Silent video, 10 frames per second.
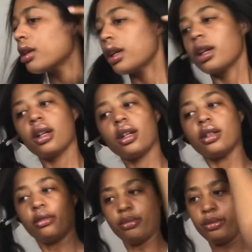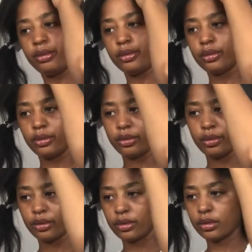And
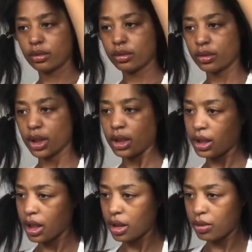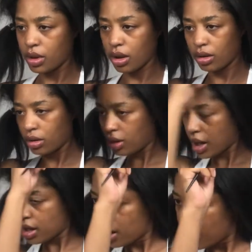he said he was gonna do
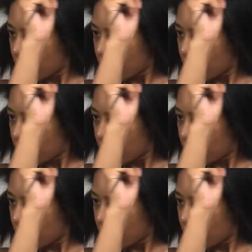that